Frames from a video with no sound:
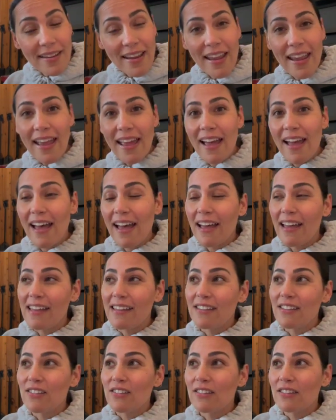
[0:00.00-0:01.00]

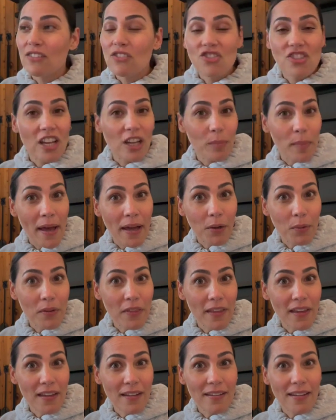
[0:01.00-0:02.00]
and check back
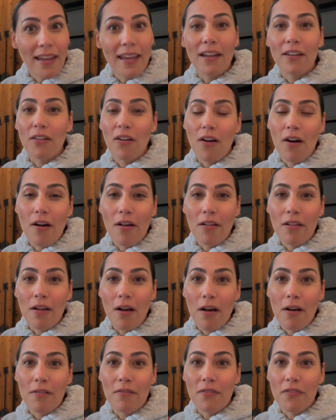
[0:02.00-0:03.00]
with it and
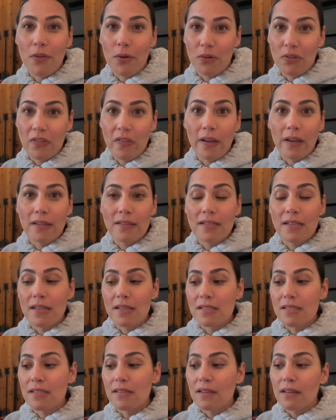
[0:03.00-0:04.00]
all of those things,
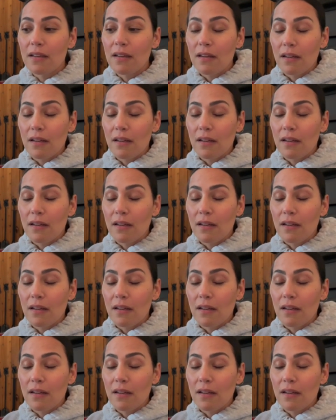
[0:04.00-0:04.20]
because